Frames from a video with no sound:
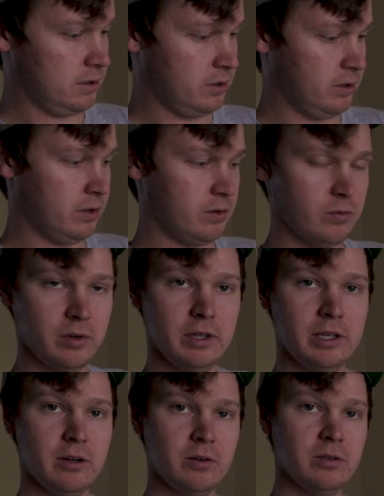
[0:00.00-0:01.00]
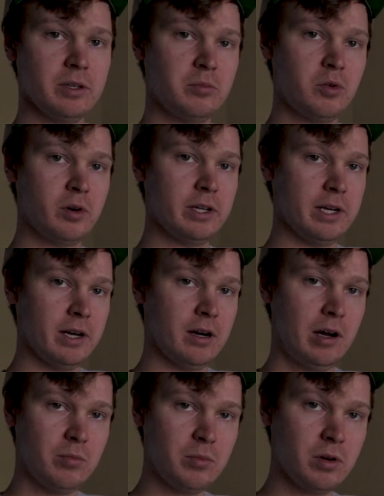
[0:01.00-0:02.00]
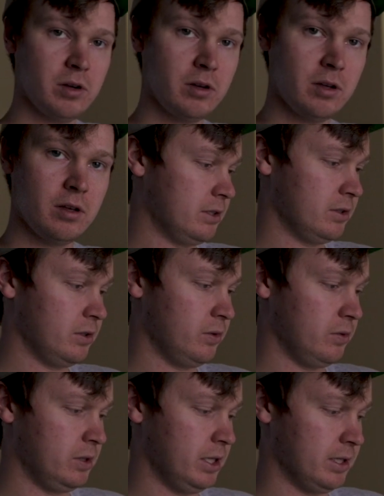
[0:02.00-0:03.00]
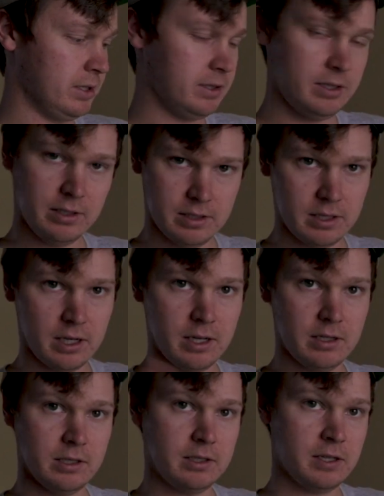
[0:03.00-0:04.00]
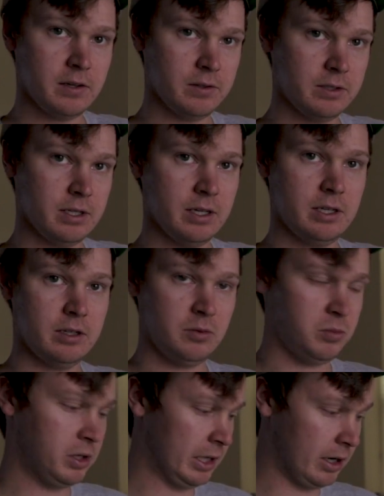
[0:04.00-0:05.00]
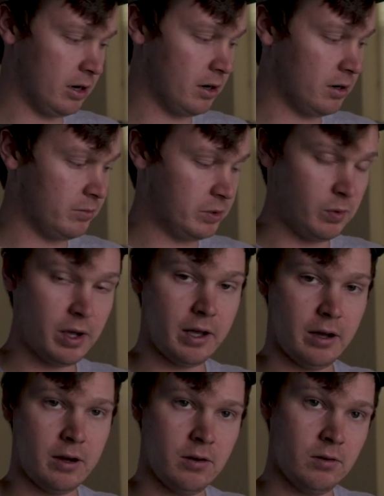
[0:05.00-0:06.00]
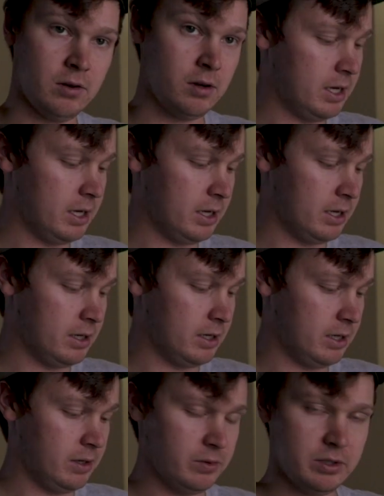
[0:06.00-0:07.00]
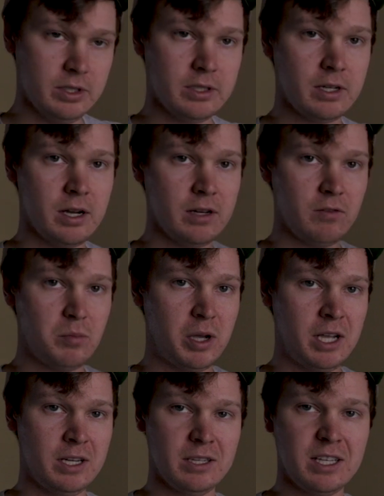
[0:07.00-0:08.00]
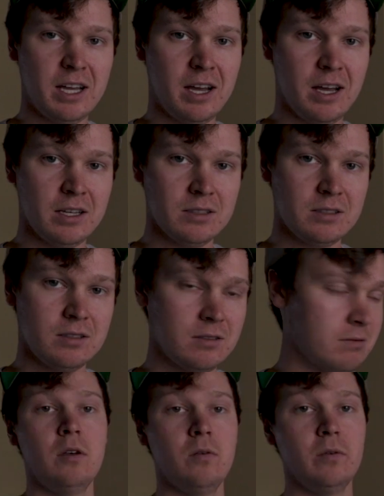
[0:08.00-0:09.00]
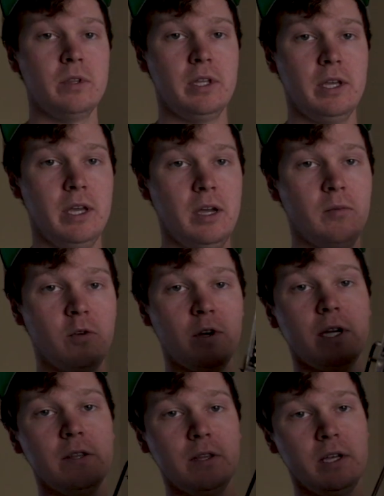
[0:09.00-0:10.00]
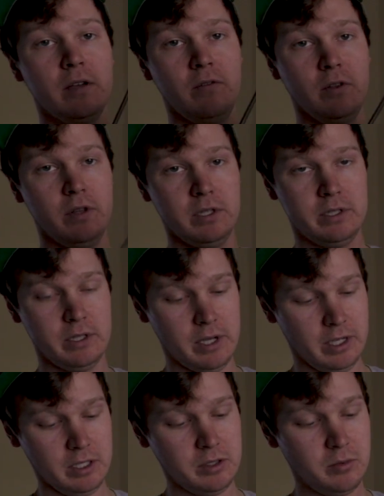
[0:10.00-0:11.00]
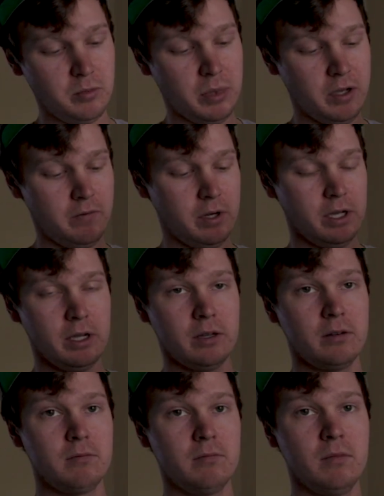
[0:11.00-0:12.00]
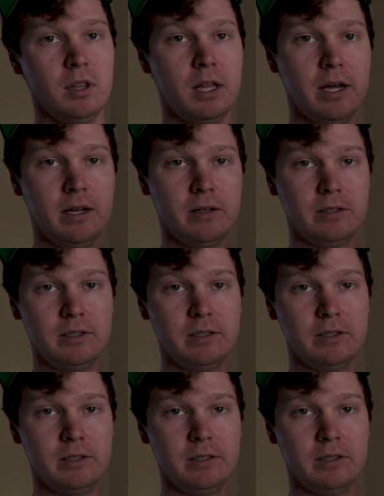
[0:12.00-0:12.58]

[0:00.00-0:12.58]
So you can really only point it up, and so you need a C-stand to tilt it, and you're putting arms way out, and it was just kind of a pain in the ass. With the Amaran, they give you this nice pivoting light